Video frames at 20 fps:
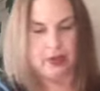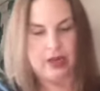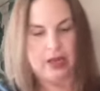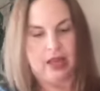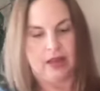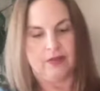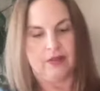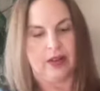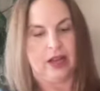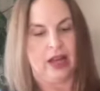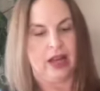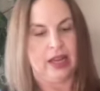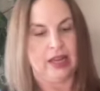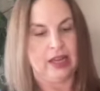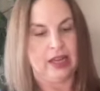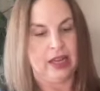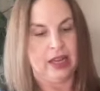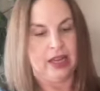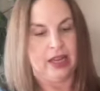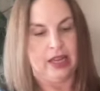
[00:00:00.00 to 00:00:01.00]
I've got
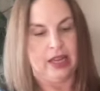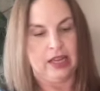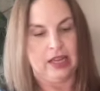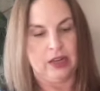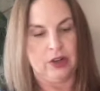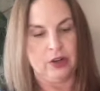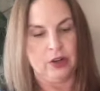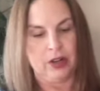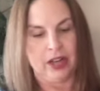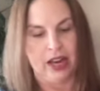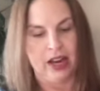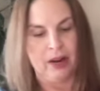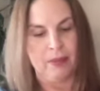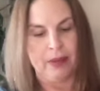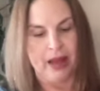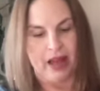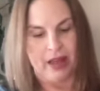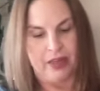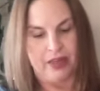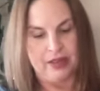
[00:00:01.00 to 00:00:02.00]
KinderCare
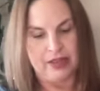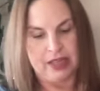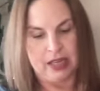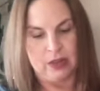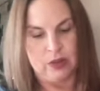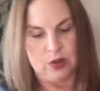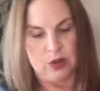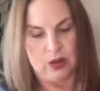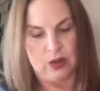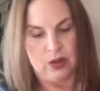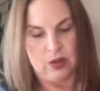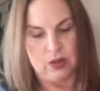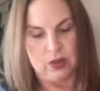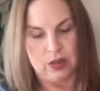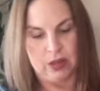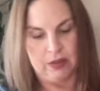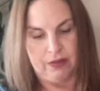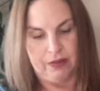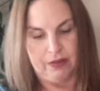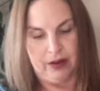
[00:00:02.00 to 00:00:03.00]
Bath
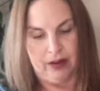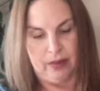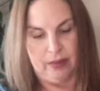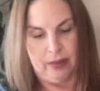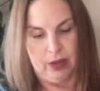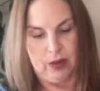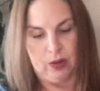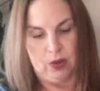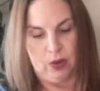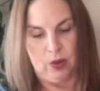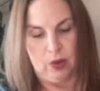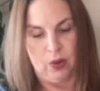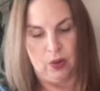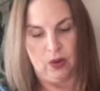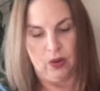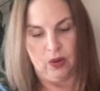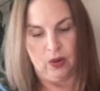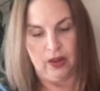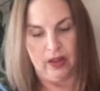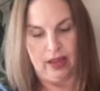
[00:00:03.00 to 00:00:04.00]
Essentials from
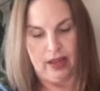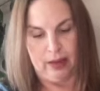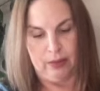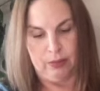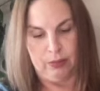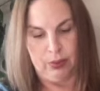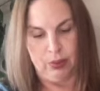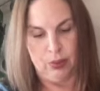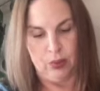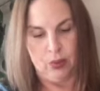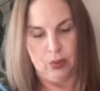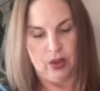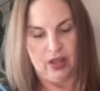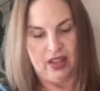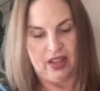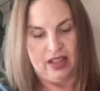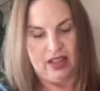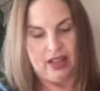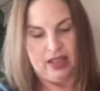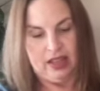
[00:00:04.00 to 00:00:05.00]
Noodle and Boo.
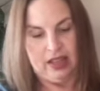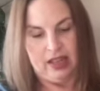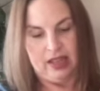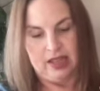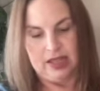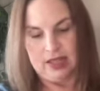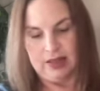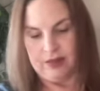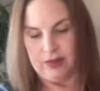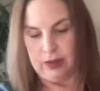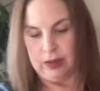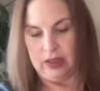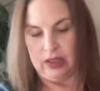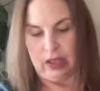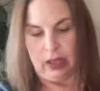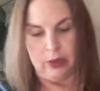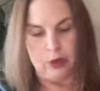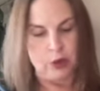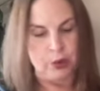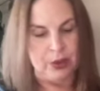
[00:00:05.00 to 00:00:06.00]
It's for
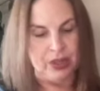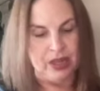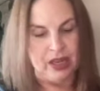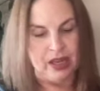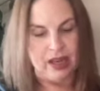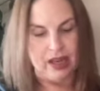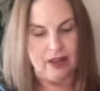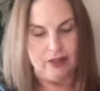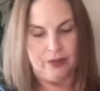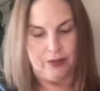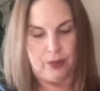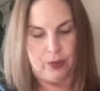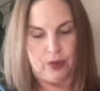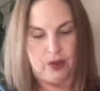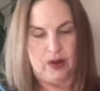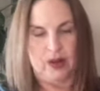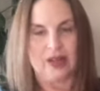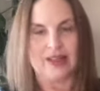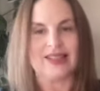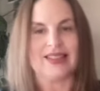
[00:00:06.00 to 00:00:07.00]
luxury
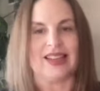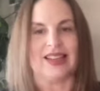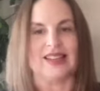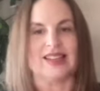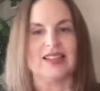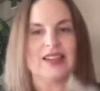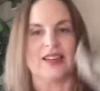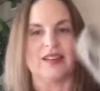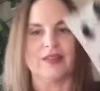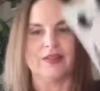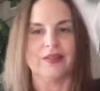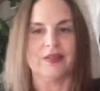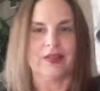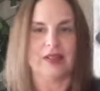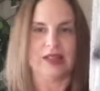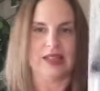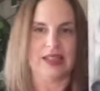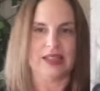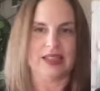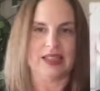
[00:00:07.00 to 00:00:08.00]
for sensitive
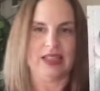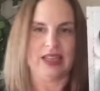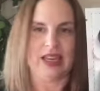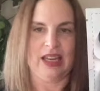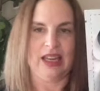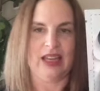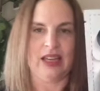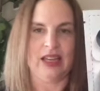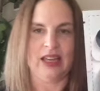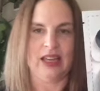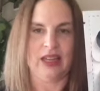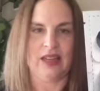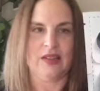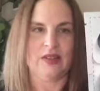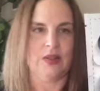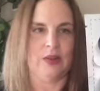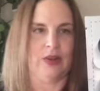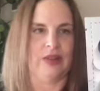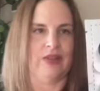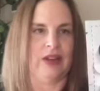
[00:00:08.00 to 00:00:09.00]
skin.
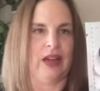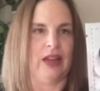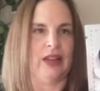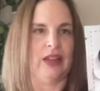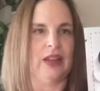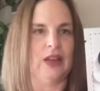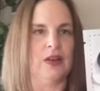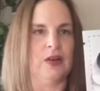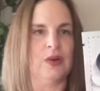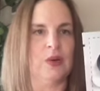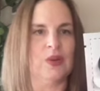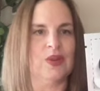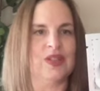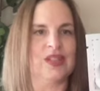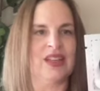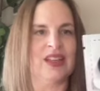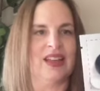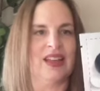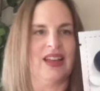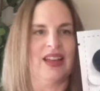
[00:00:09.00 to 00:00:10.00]
So we've got those.
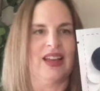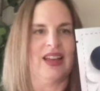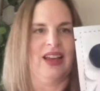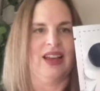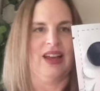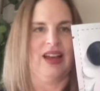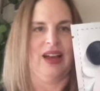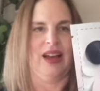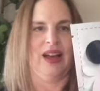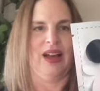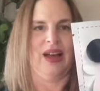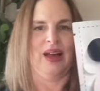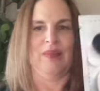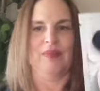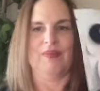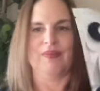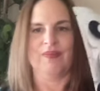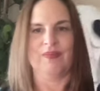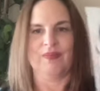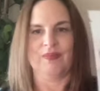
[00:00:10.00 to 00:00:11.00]
Um,
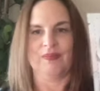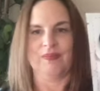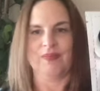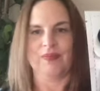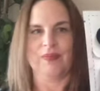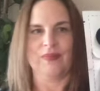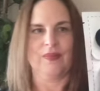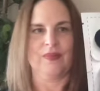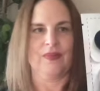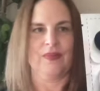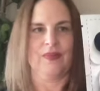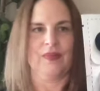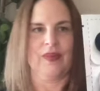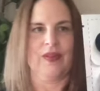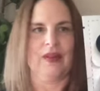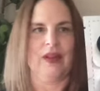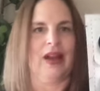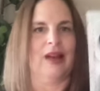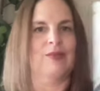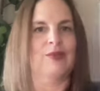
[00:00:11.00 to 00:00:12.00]

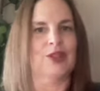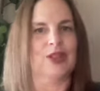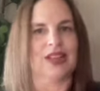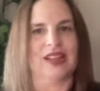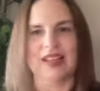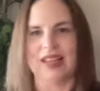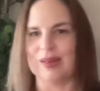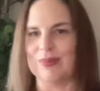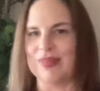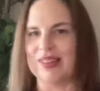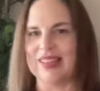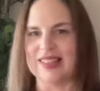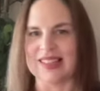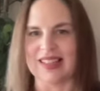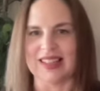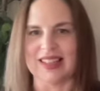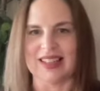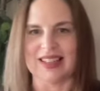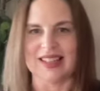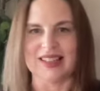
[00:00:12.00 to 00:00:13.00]
I'm just gonna keep these
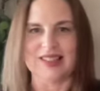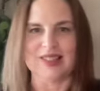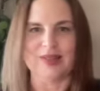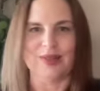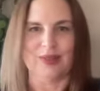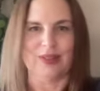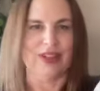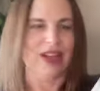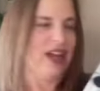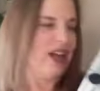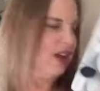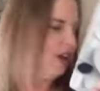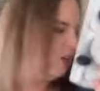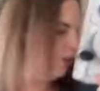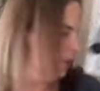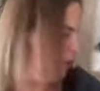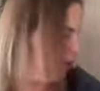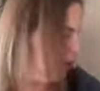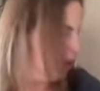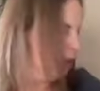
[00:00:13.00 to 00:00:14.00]
like this for
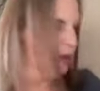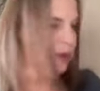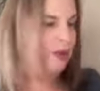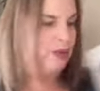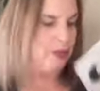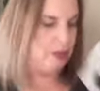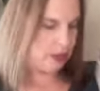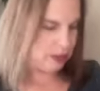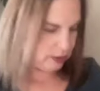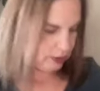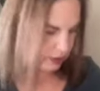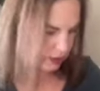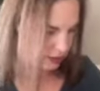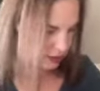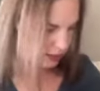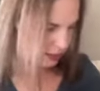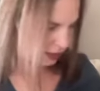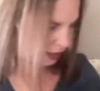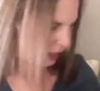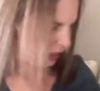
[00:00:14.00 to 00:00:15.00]
now, but you can
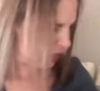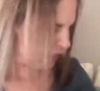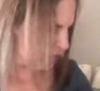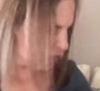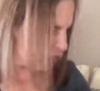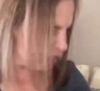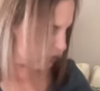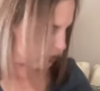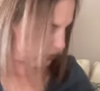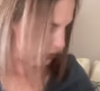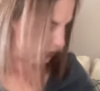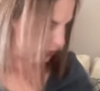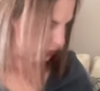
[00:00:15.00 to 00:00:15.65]
see that.